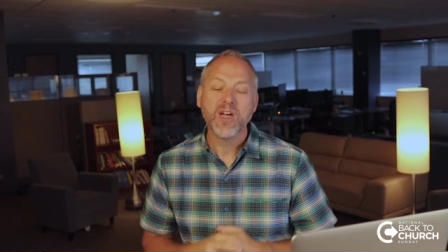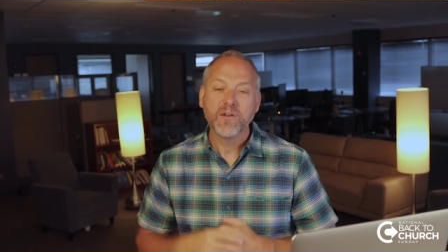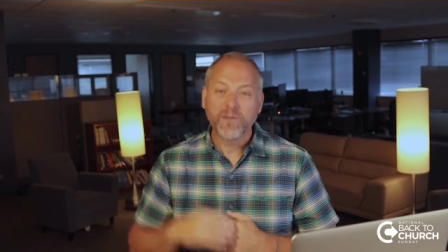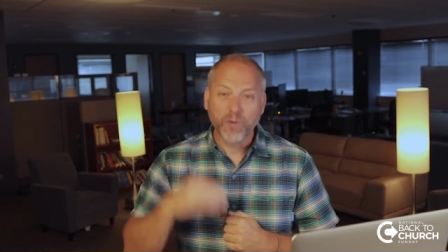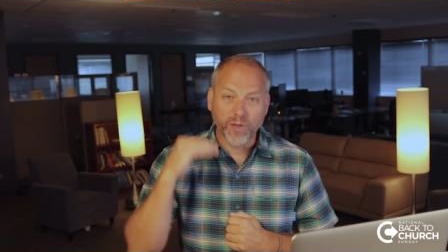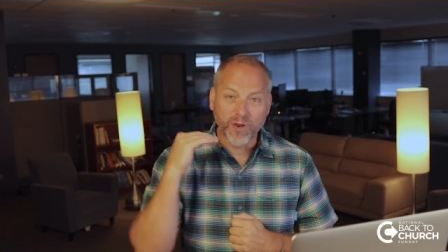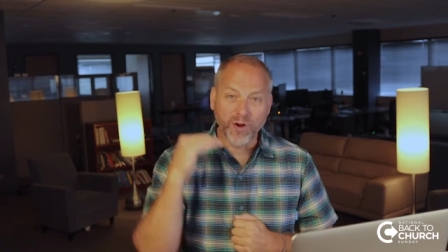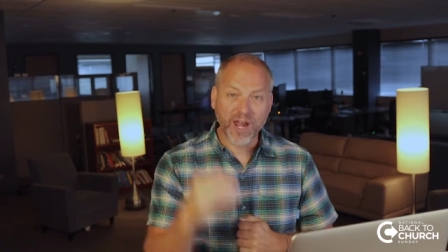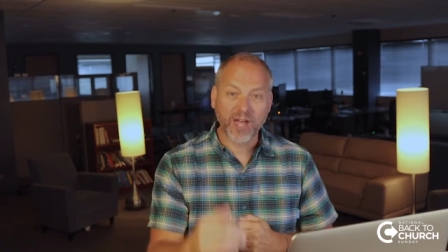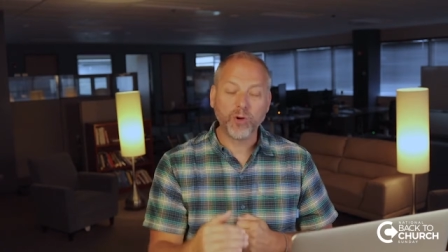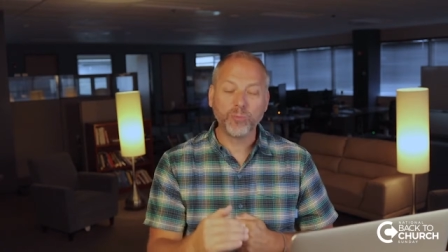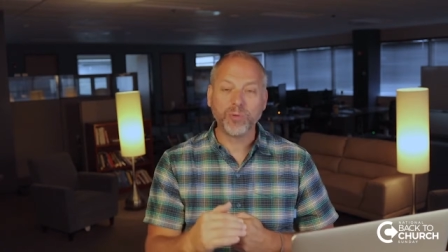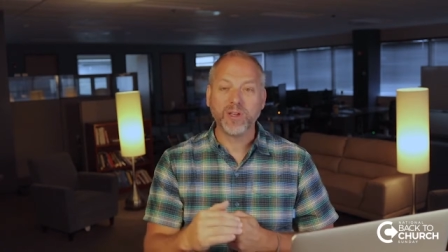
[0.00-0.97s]
for their
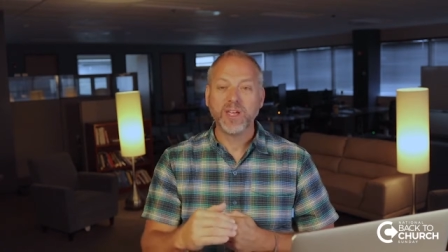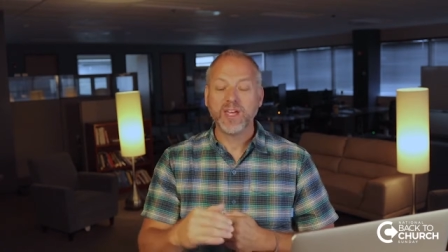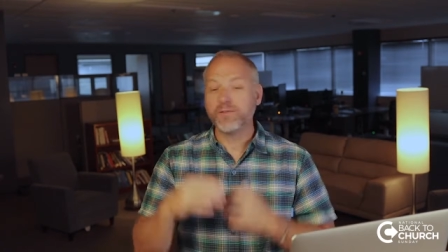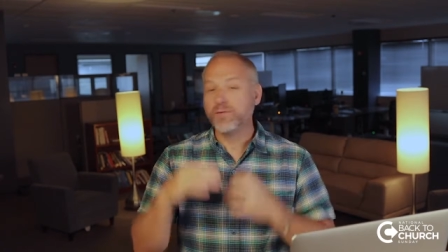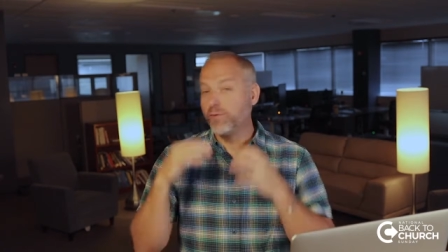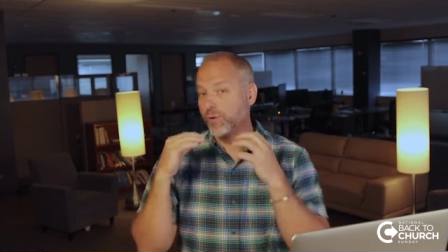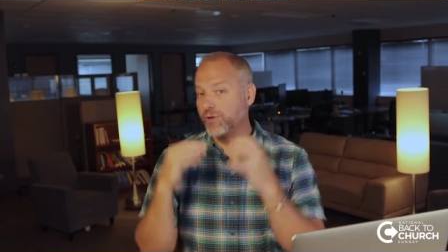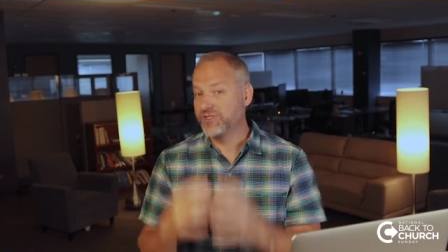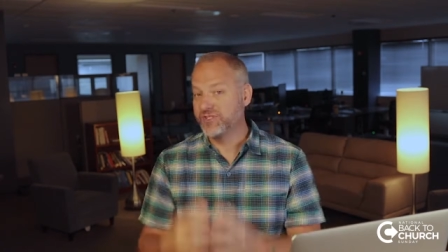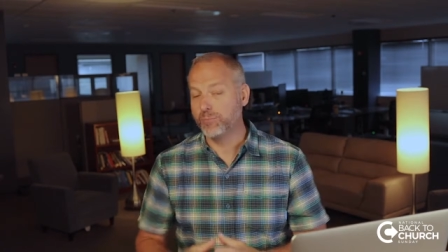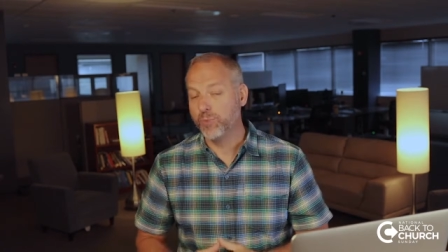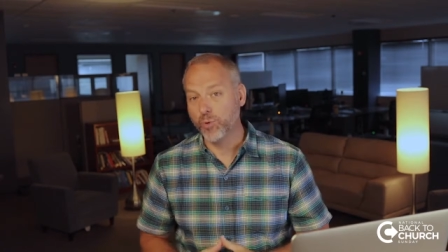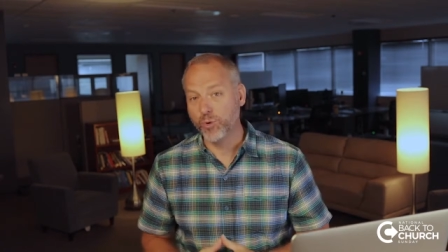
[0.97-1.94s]
help and for their
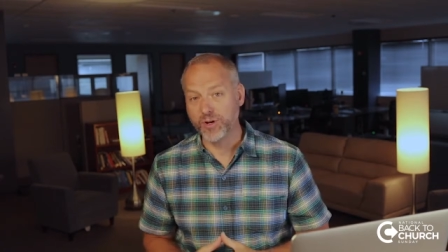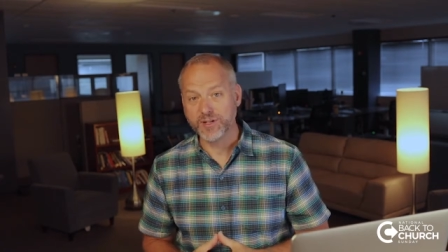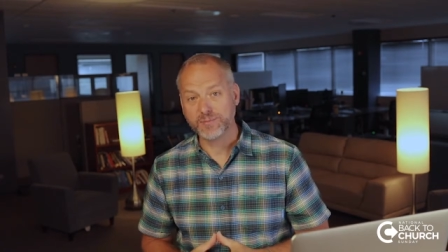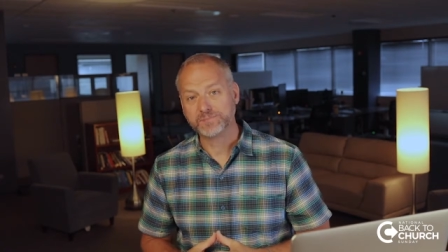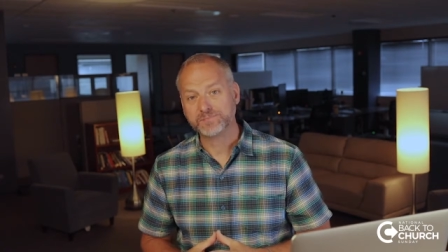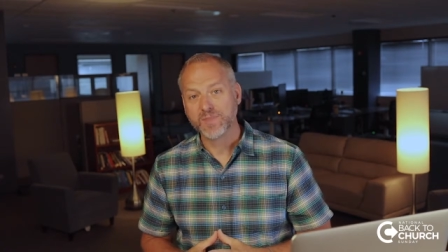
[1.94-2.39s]
support.